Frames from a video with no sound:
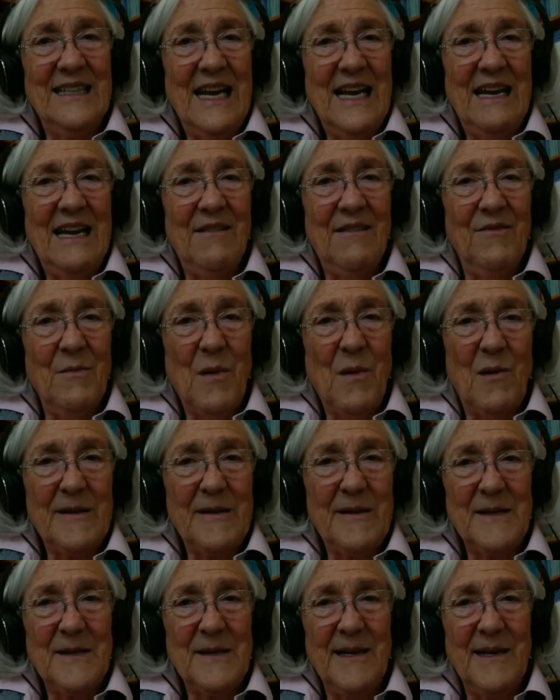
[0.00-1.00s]
have him all the
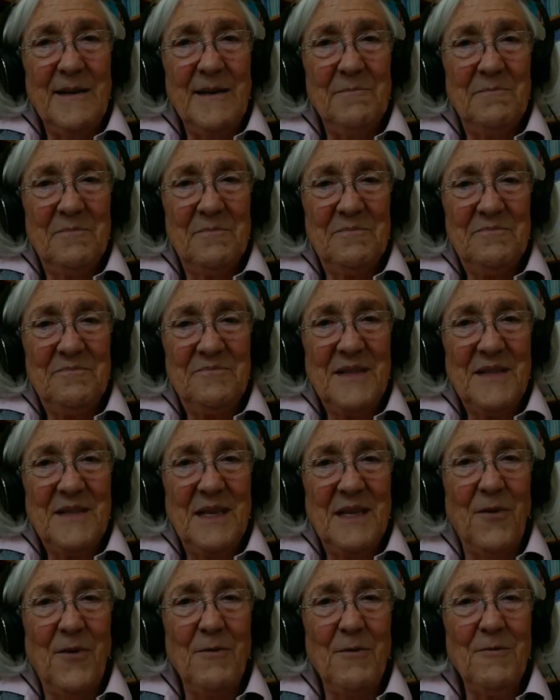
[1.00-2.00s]
time. If
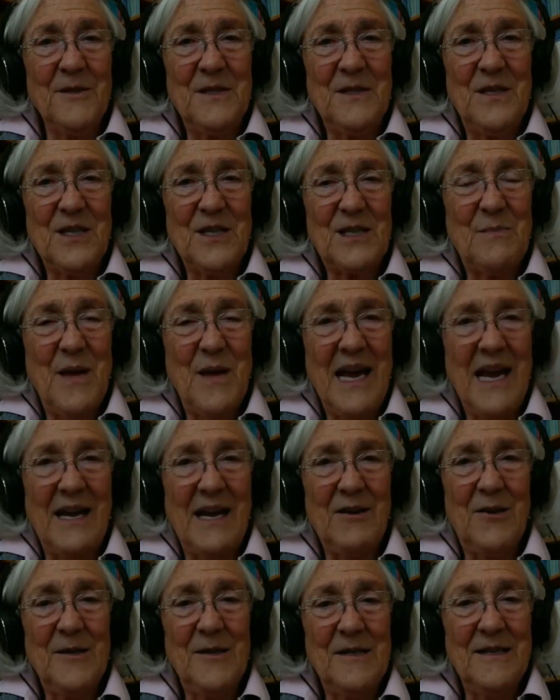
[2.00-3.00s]
it was just me, I
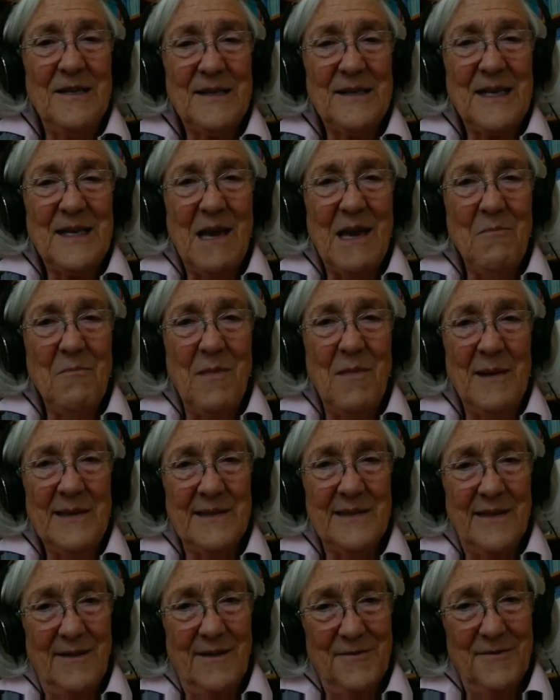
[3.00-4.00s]
couldn't escape
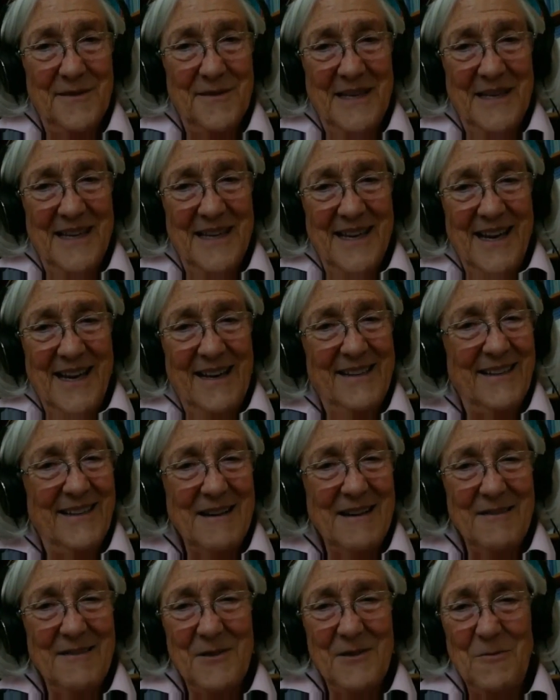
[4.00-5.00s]
myself. I thought that
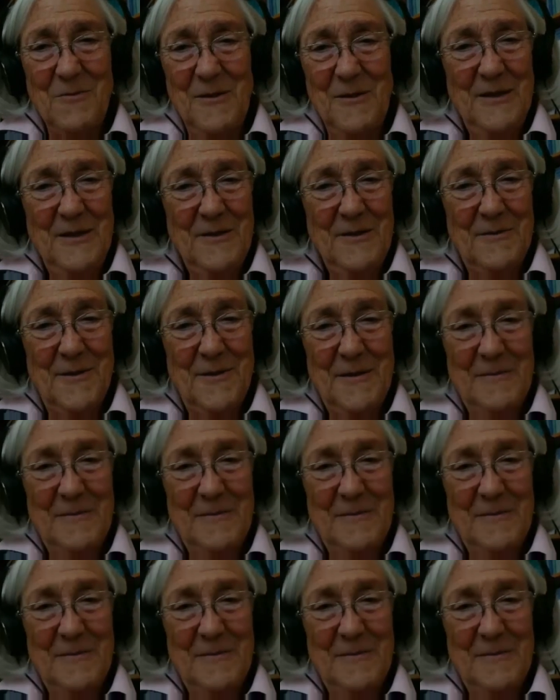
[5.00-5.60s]
was wonderful.